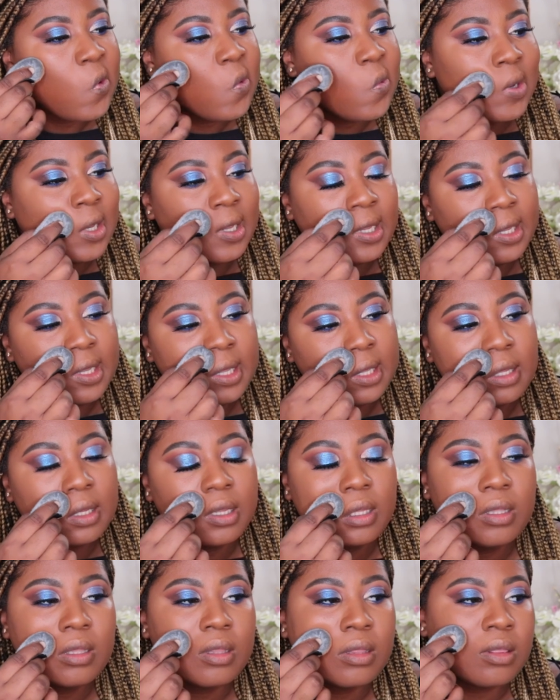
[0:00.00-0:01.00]

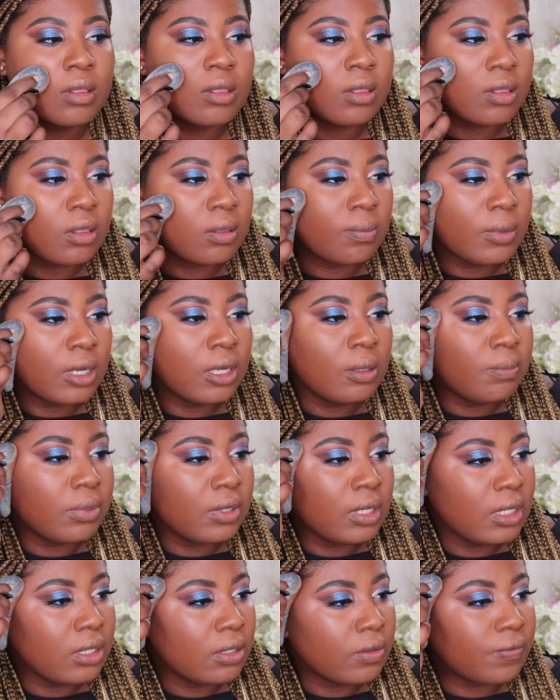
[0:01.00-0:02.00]
with my
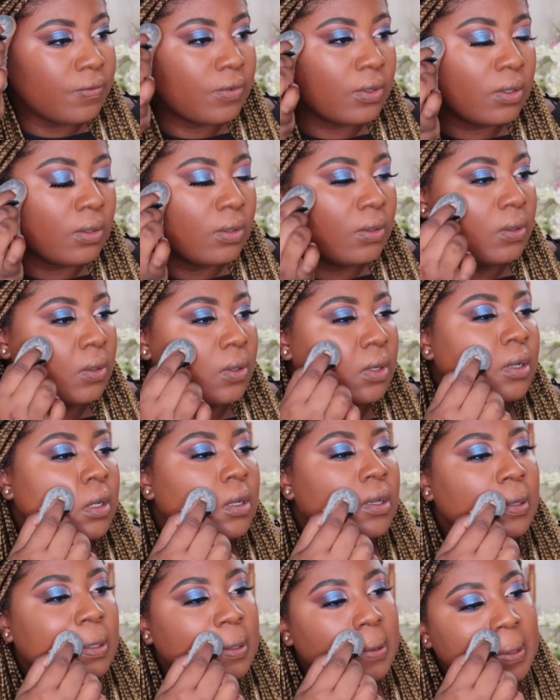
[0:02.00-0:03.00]
blender full,
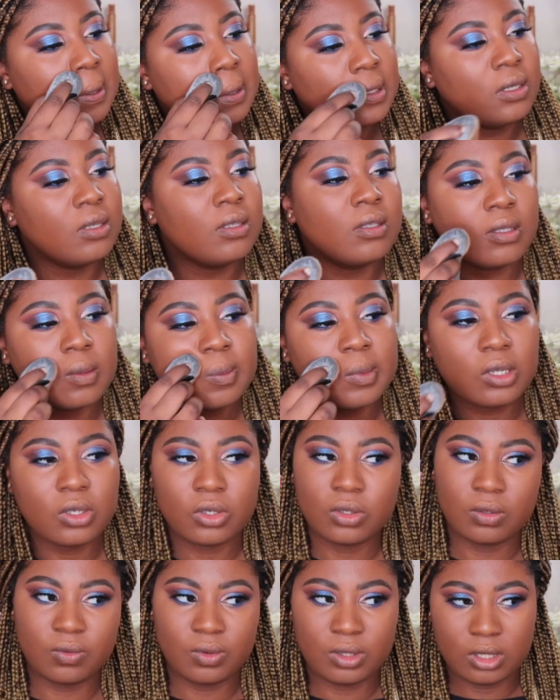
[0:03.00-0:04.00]
just to make
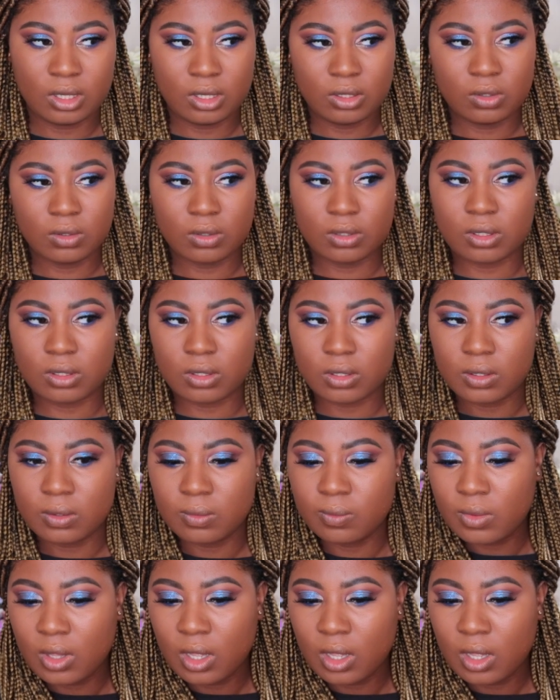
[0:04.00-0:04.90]
sure everything looks